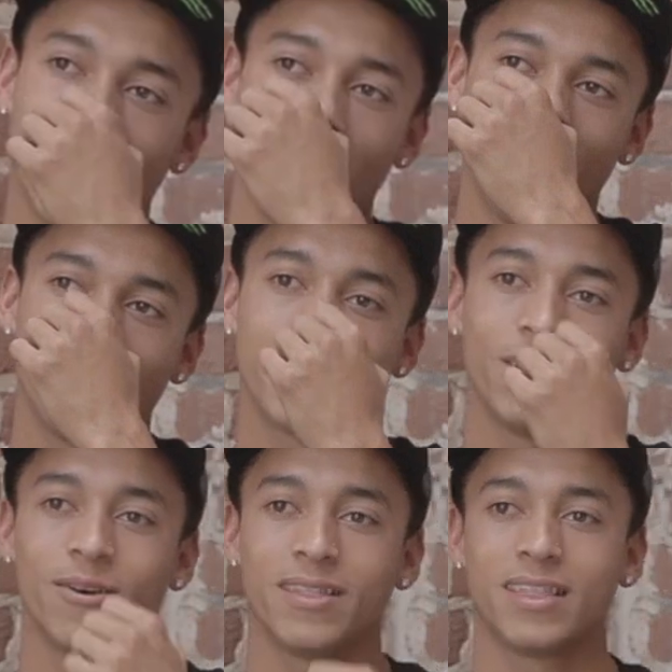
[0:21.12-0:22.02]
I'd have to
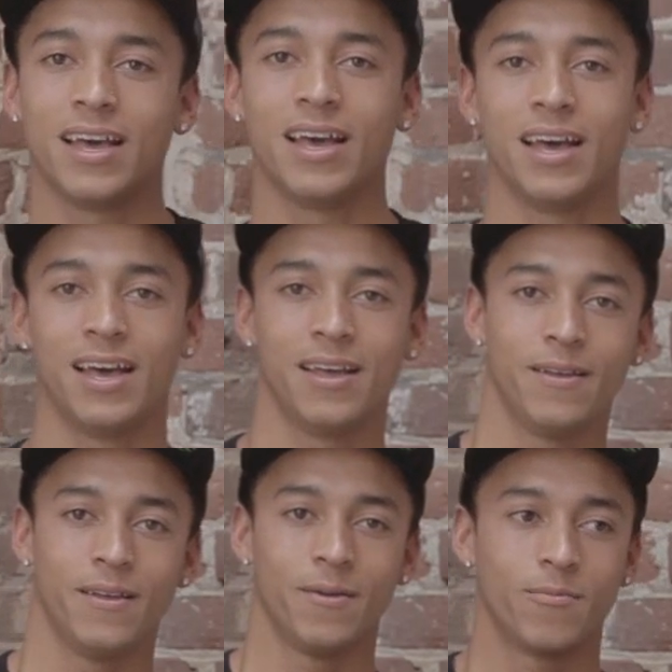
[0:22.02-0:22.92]
go with uh,
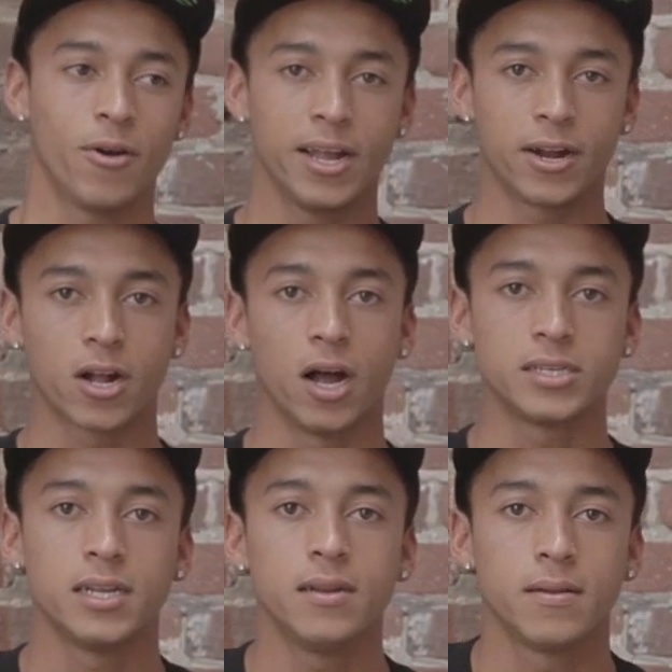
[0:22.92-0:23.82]
probably Eric
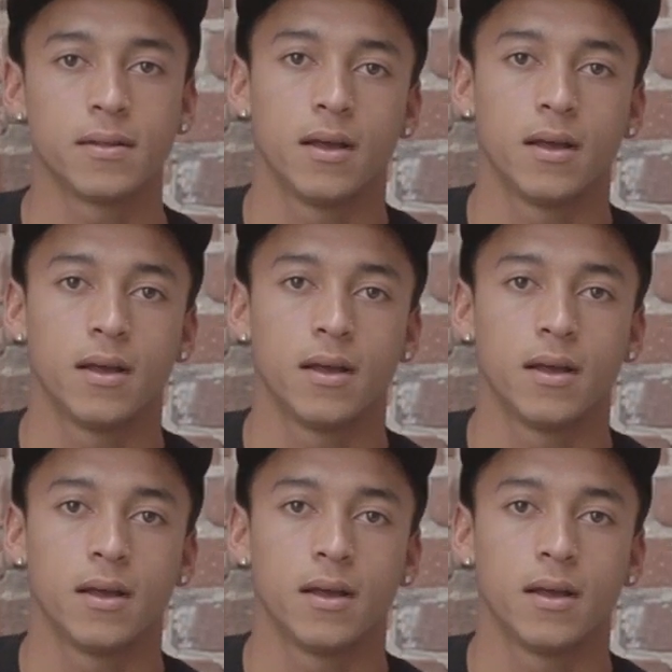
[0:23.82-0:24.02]
Koston.